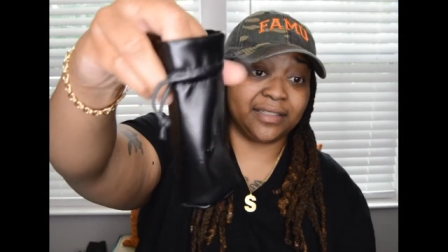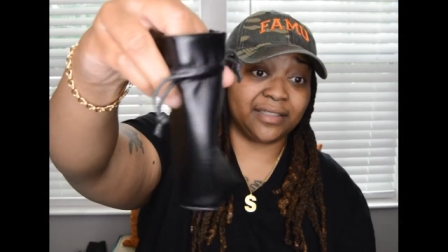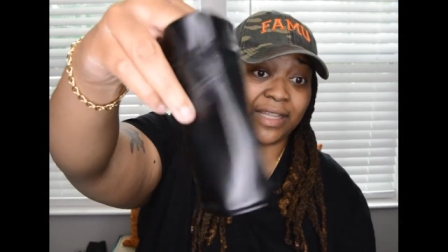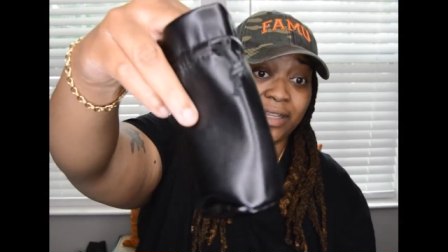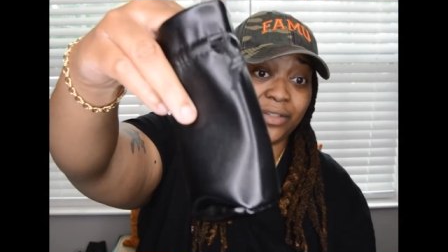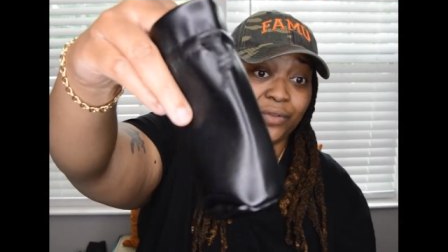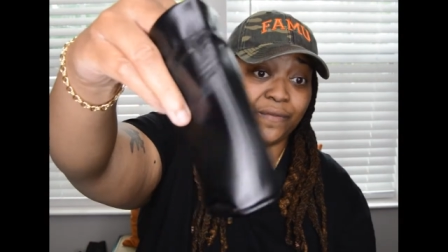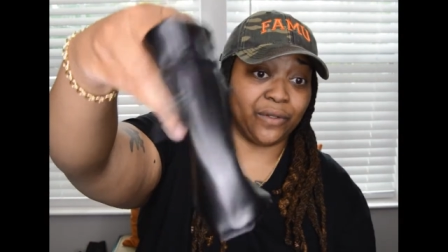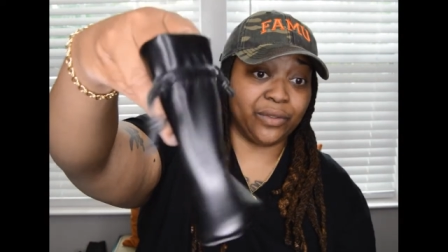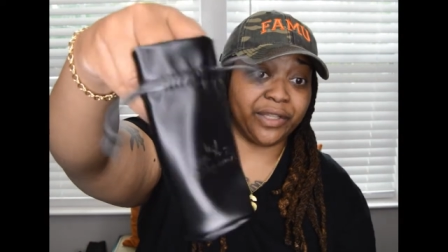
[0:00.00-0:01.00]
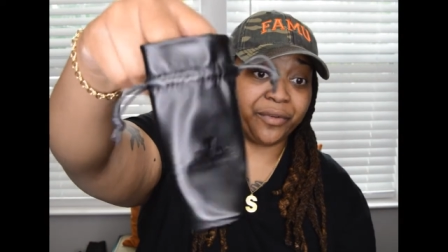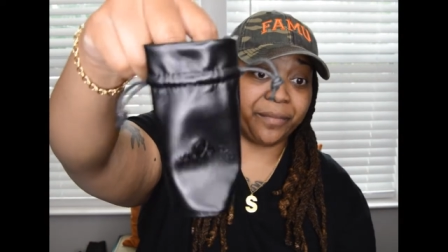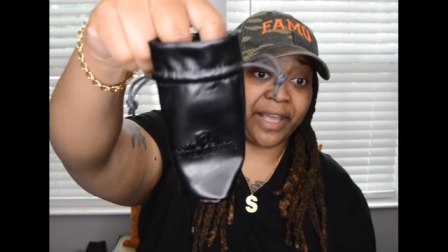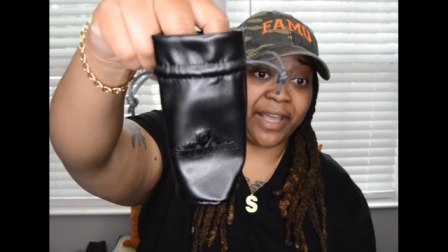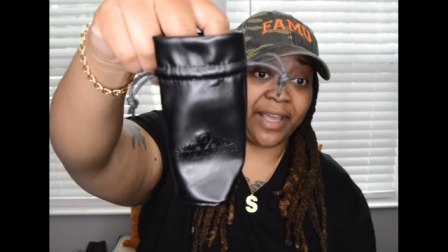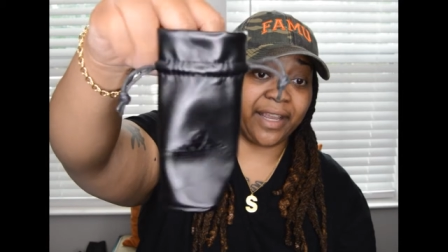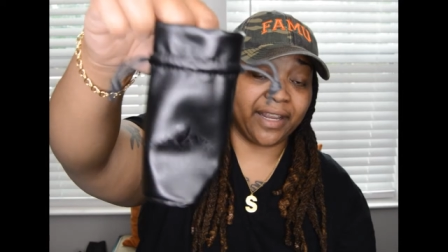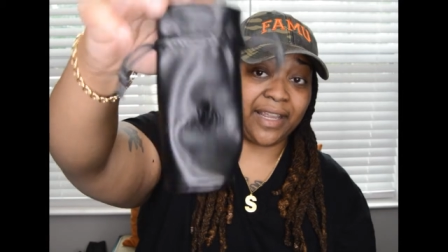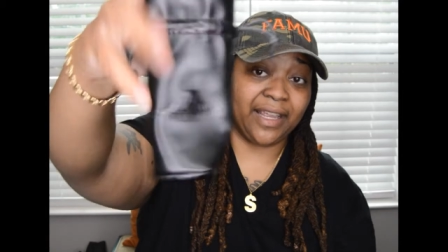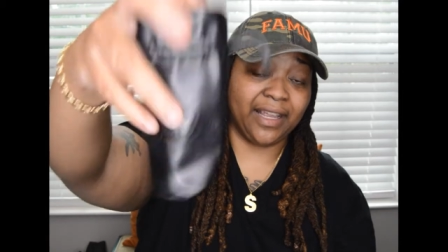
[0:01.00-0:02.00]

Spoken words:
It's like a little faux leather bag.